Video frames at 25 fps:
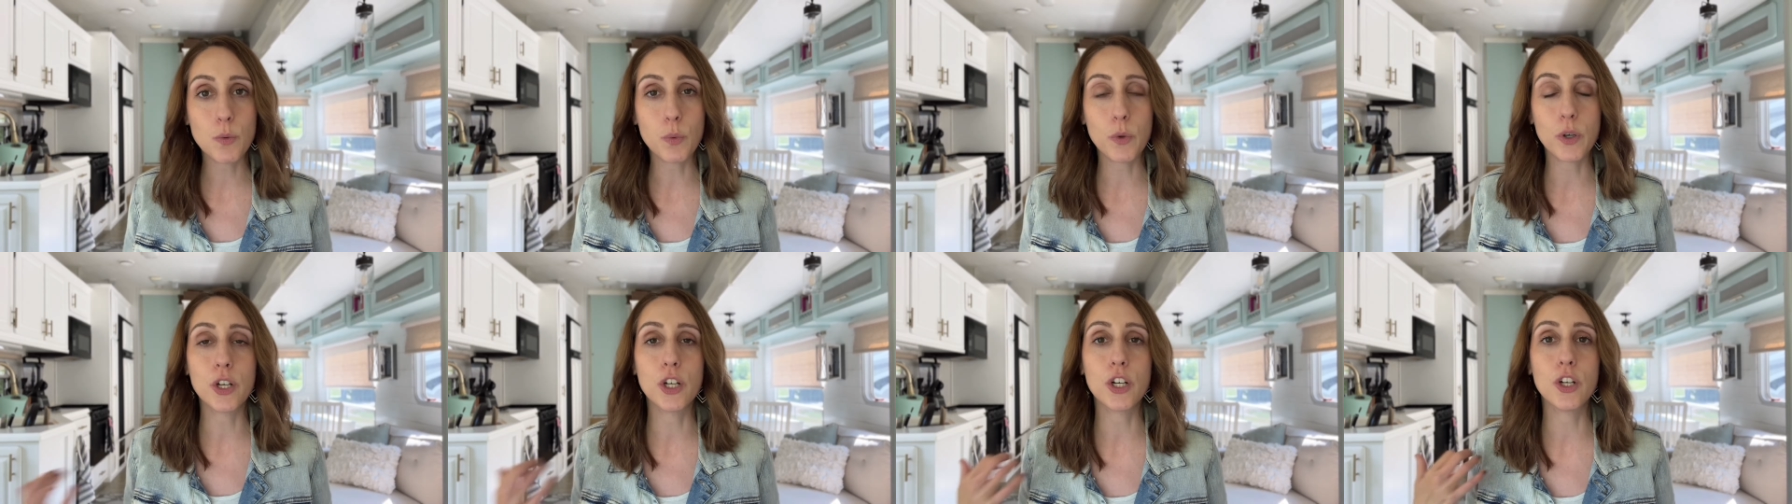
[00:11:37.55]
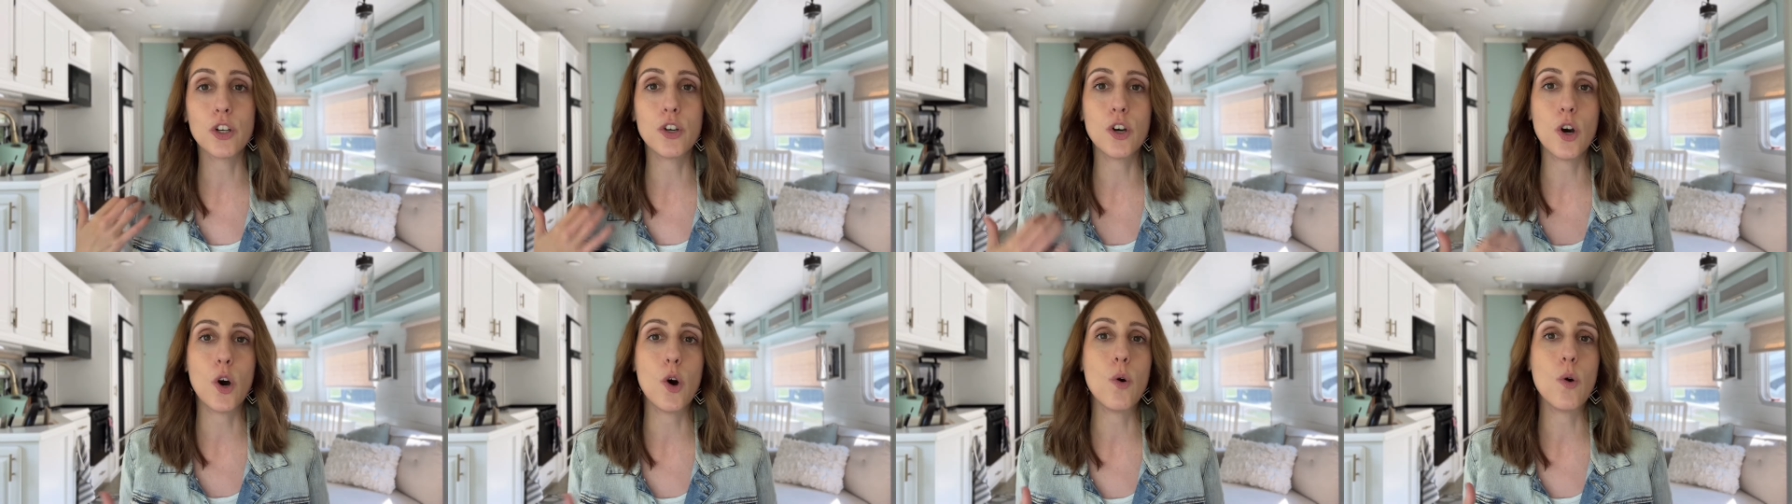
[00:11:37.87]
We're going to
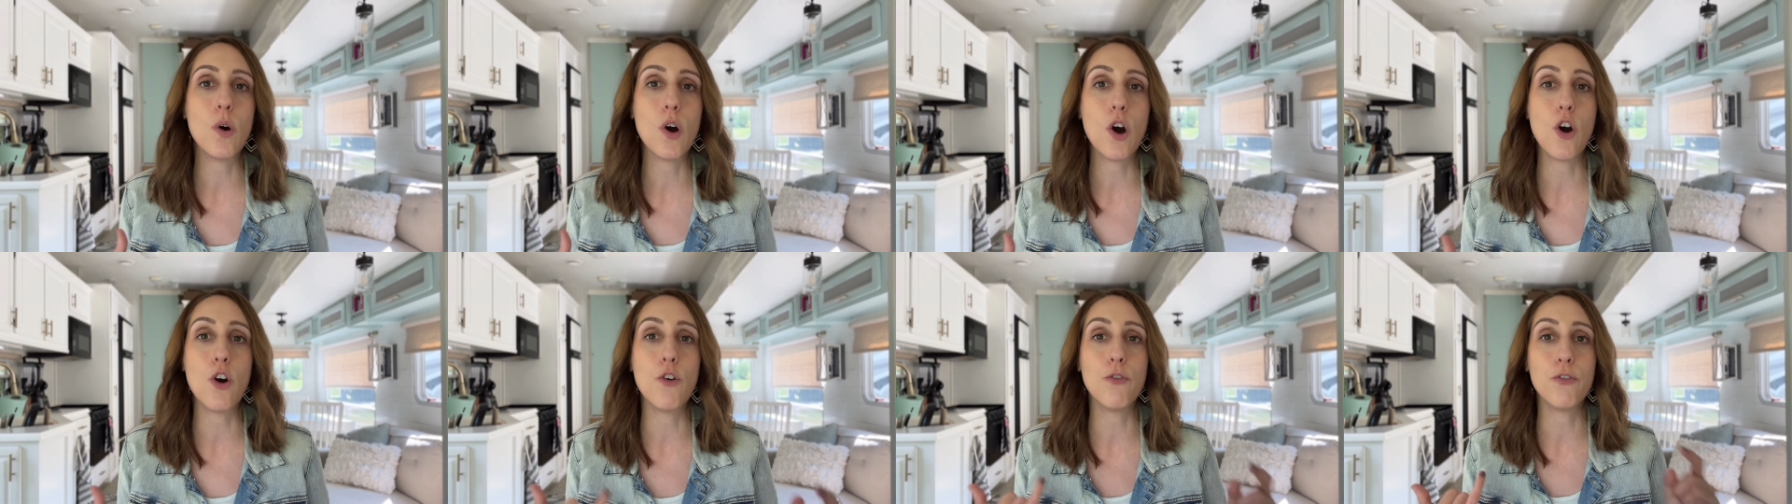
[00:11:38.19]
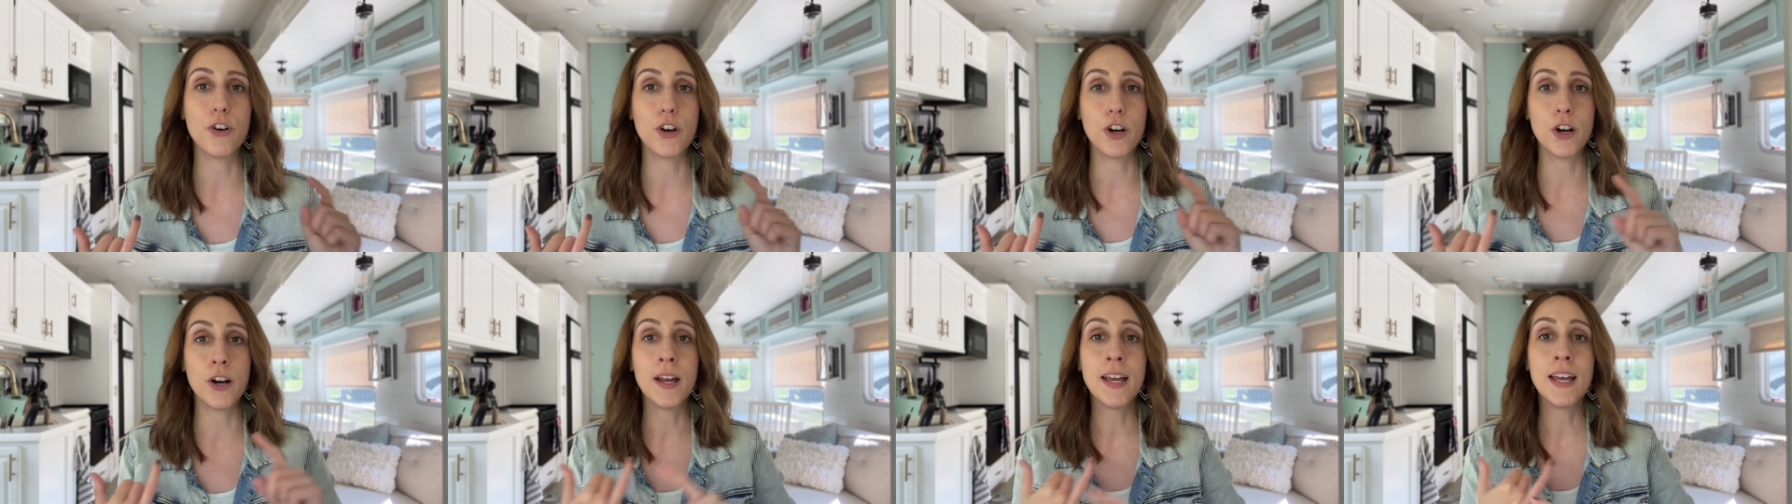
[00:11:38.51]
go
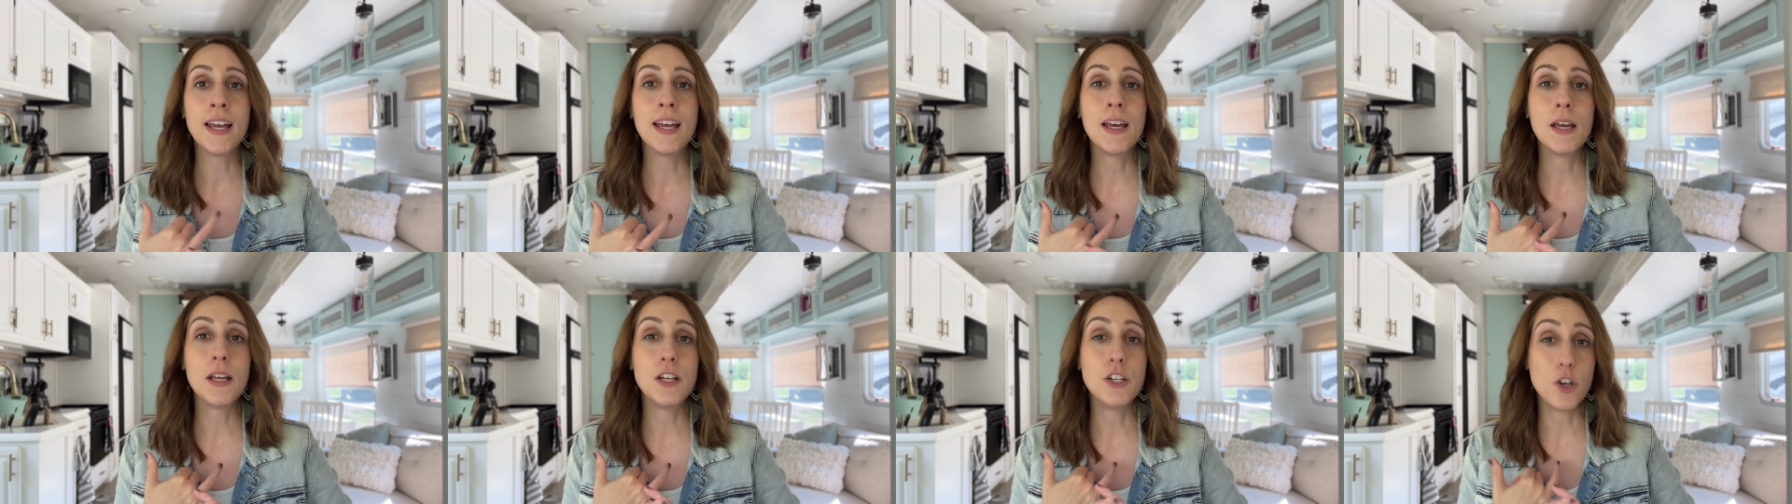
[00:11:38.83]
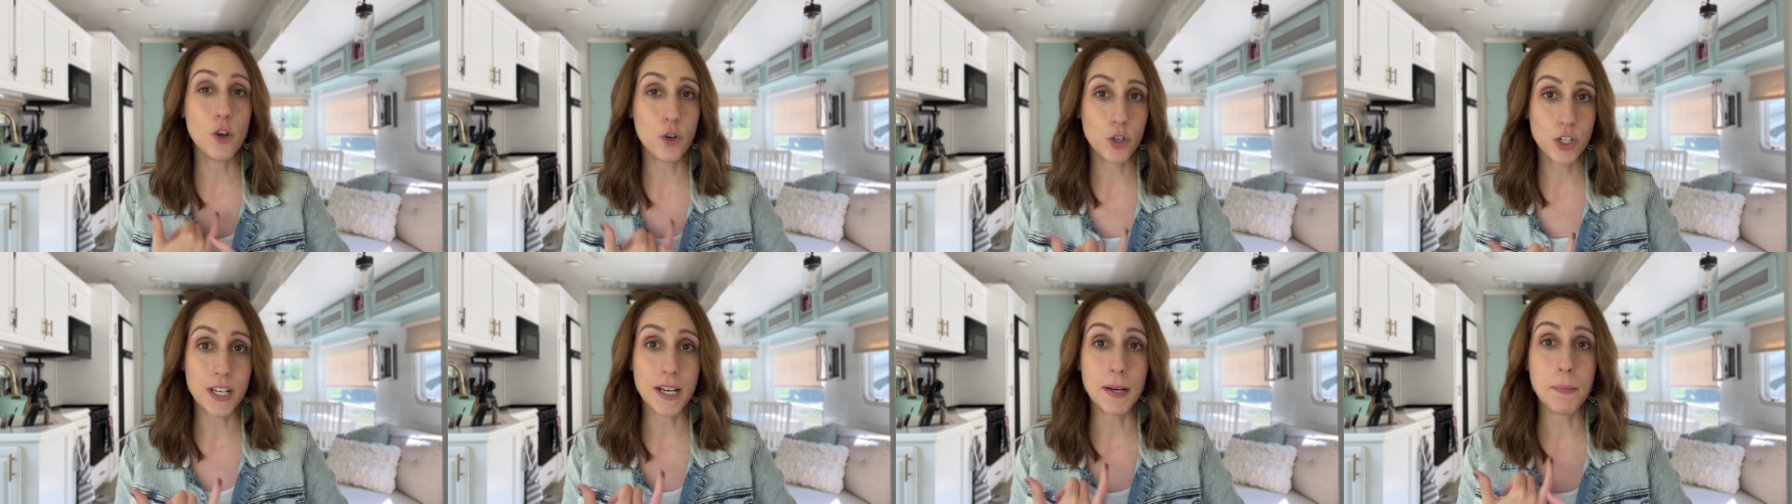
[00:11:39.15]
over
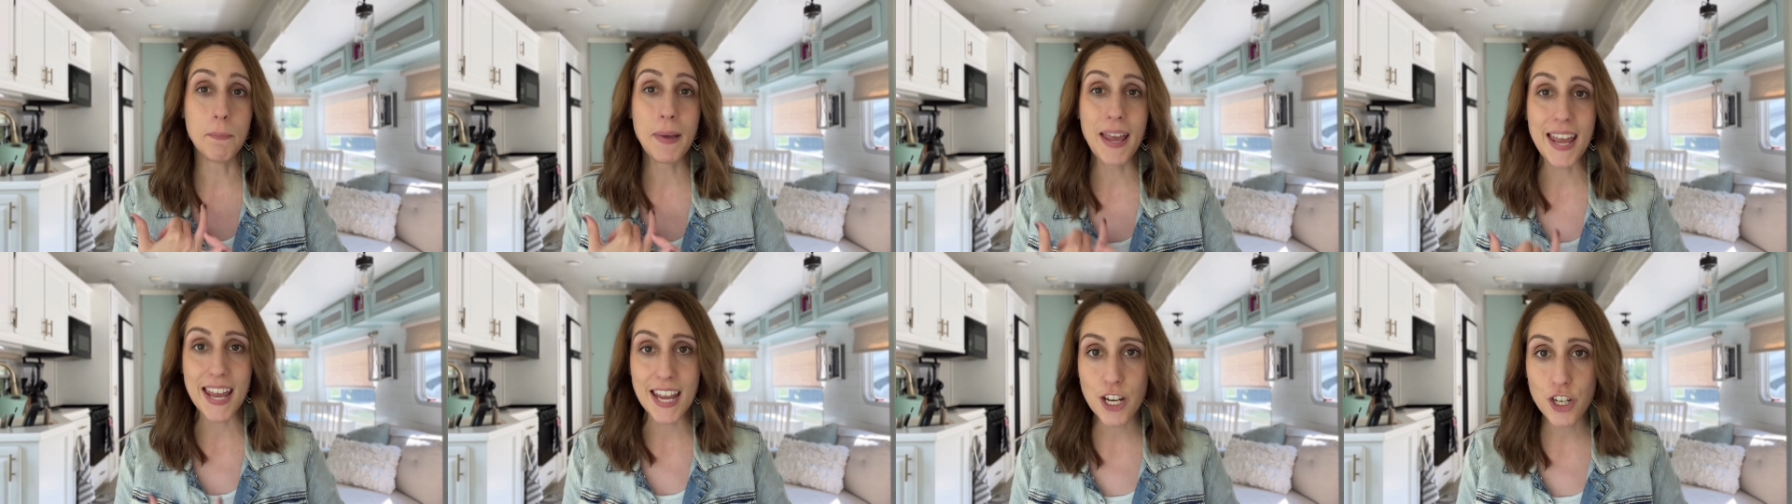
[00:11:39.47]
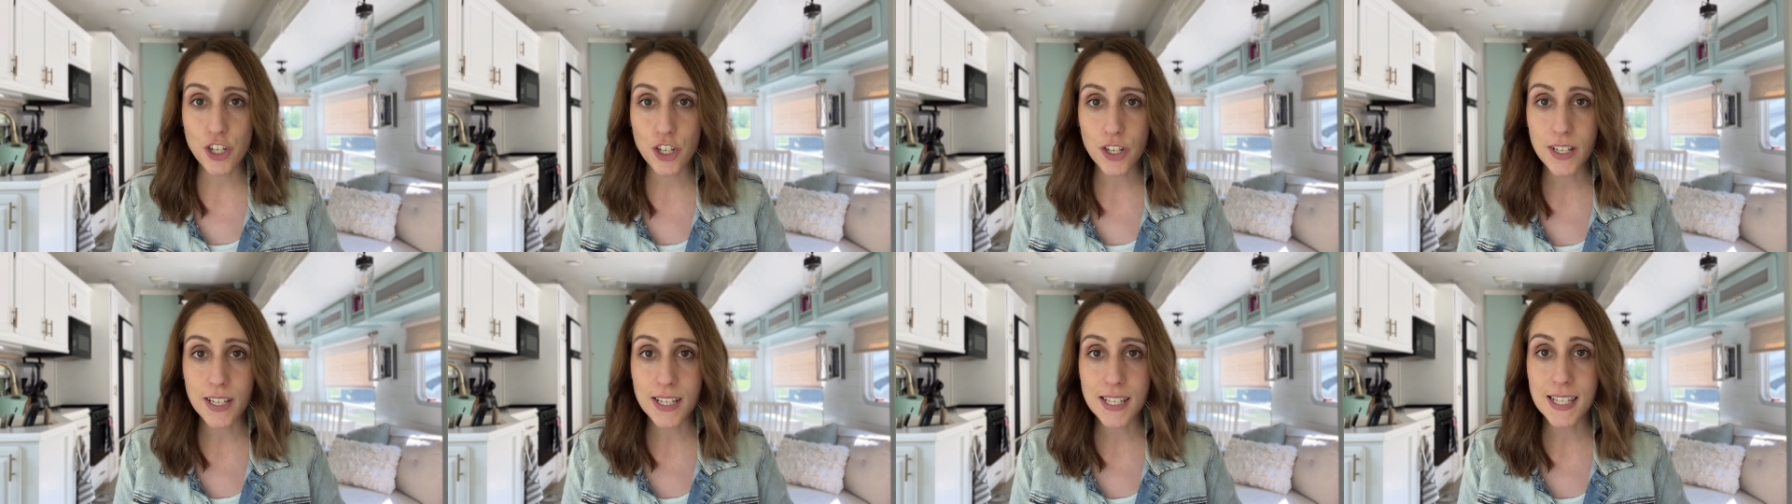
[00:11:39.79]
Notion
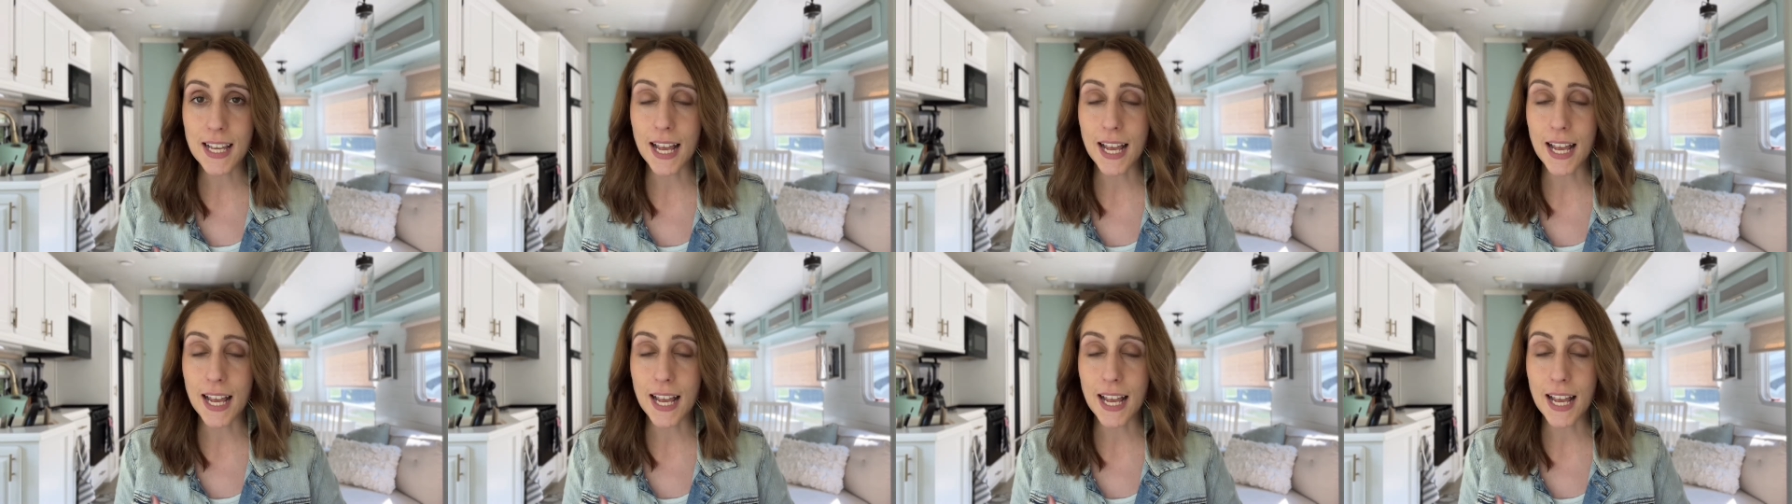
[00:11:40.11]
pages